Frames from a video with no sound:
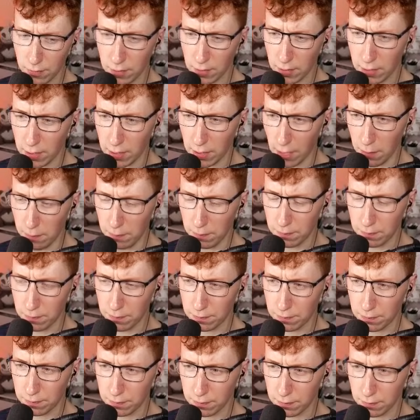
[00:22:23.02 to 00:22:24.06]

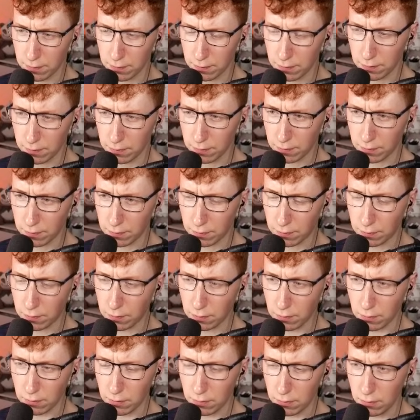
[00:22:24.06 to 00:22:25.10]

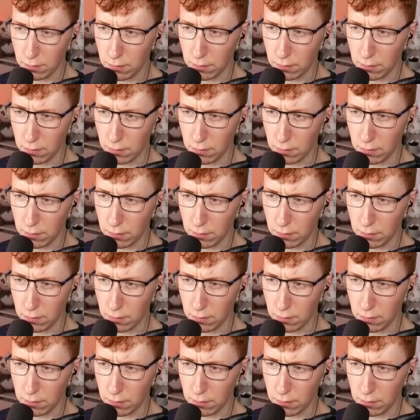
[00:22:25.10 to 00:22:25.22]
This person isn't speaking.